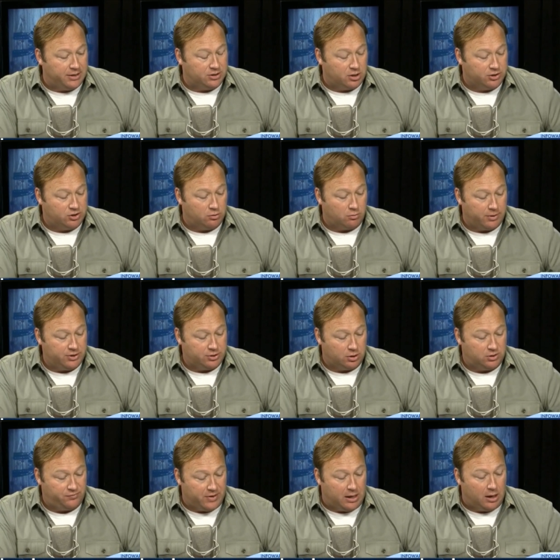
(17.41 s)
He's also a
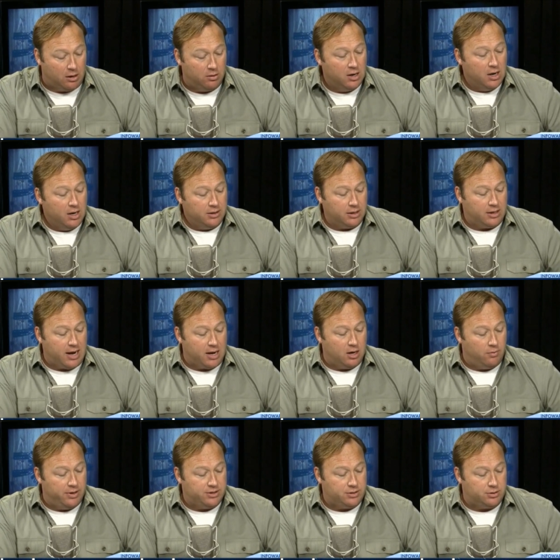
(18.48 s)
research fellow at the
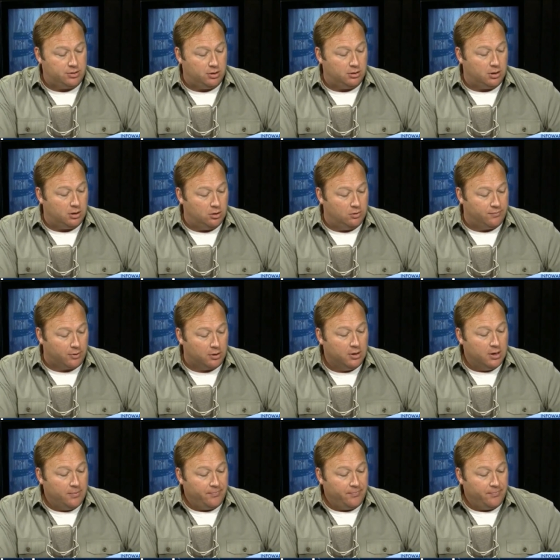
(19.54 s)
Cato Institute and the Hoover